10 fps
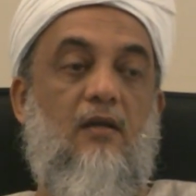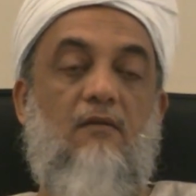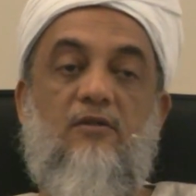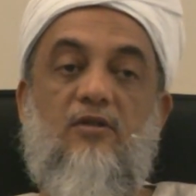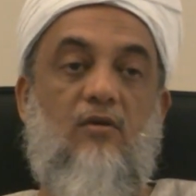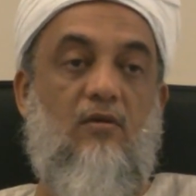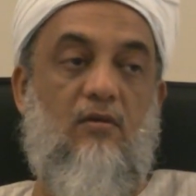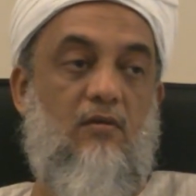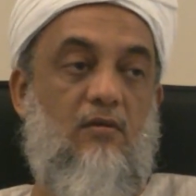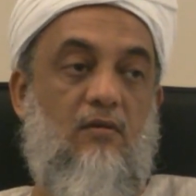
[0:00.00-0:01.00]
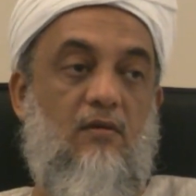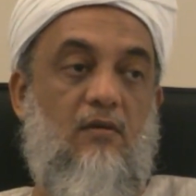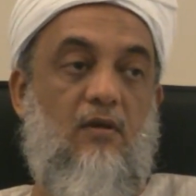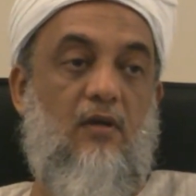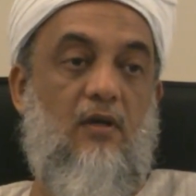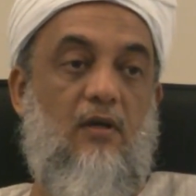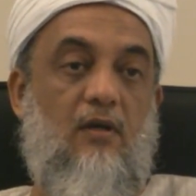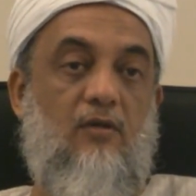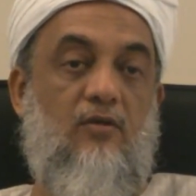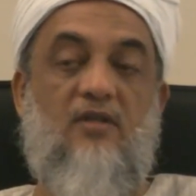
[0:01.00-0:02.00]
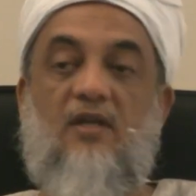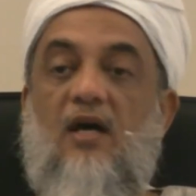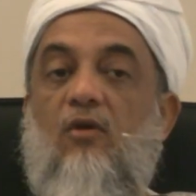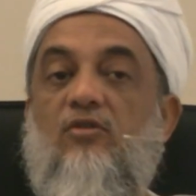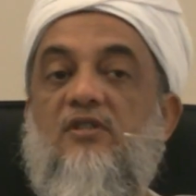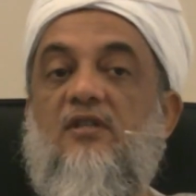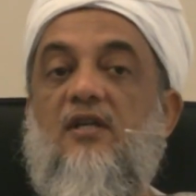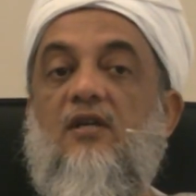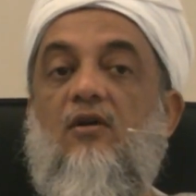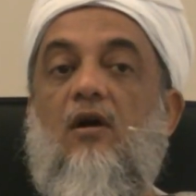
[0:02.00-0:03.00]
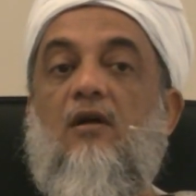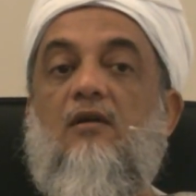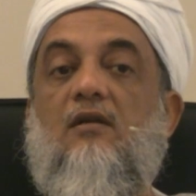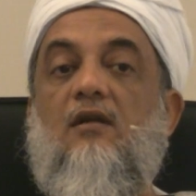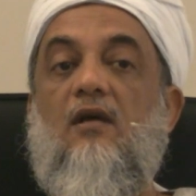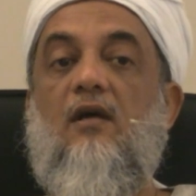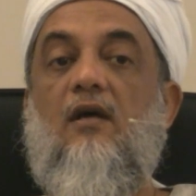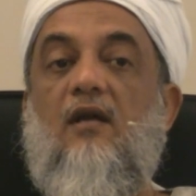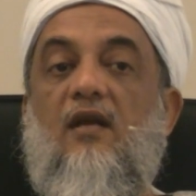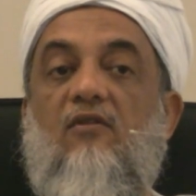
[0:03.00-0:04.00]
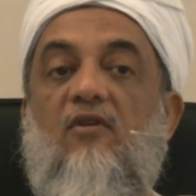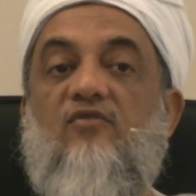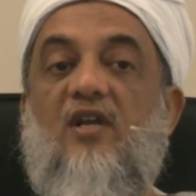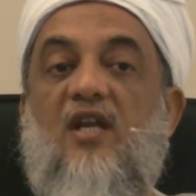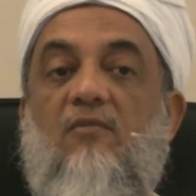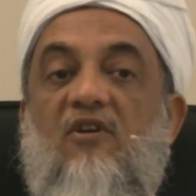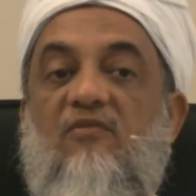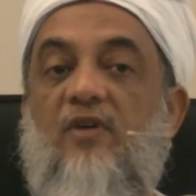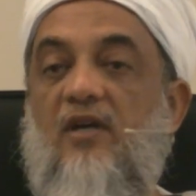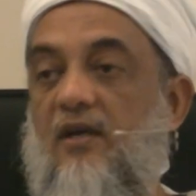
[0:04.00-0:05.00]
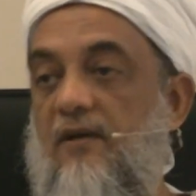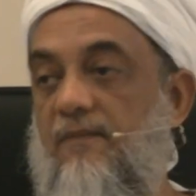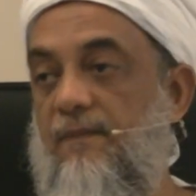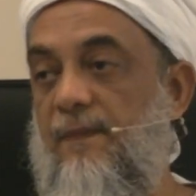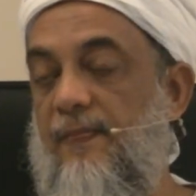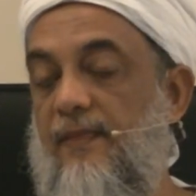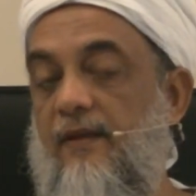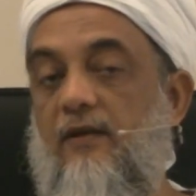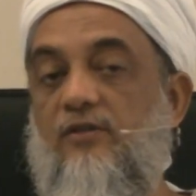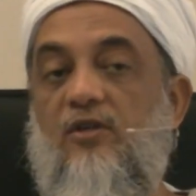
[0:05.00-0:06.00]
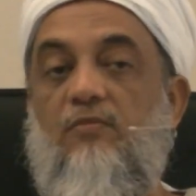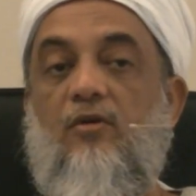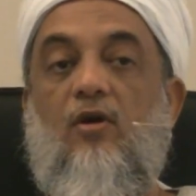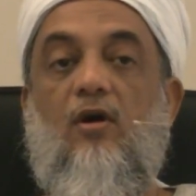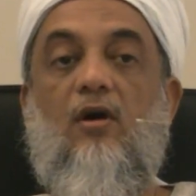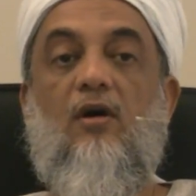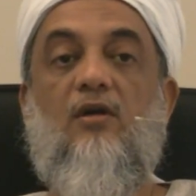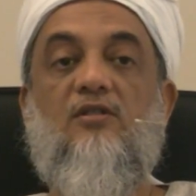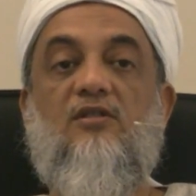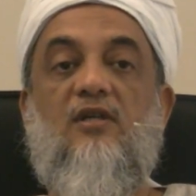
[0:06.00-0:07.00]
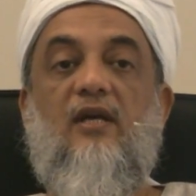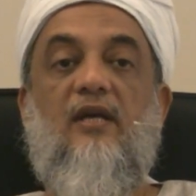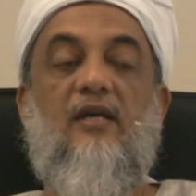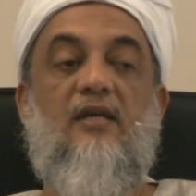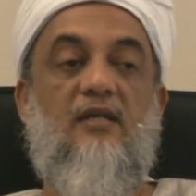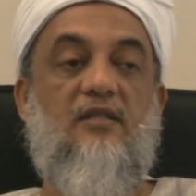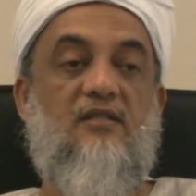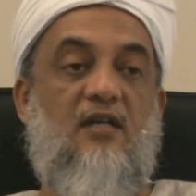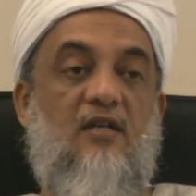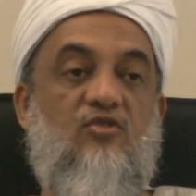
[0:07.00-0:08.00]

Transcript: They will say, No. So he said, How is it that he got a level of Jannah above me. He said, because he said